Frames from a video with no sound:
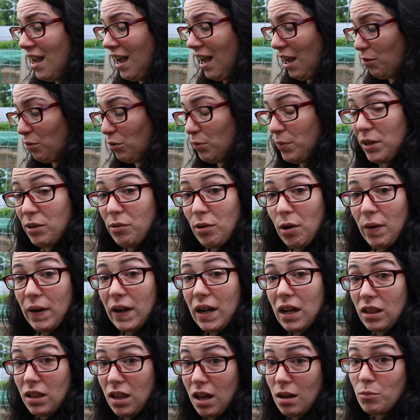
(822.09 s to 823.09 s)
I will be
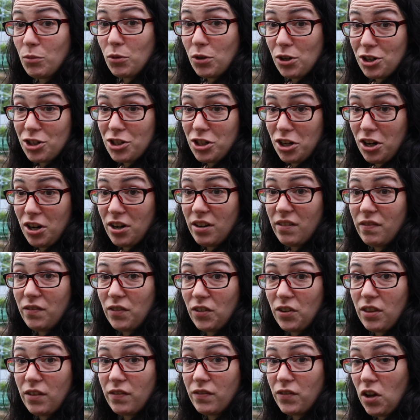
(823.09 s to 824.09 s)
growing a lot more chard
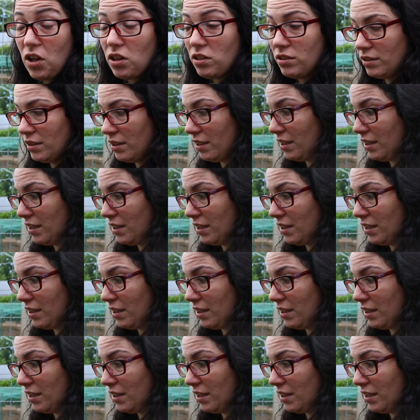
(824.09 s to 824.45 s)
for the fall,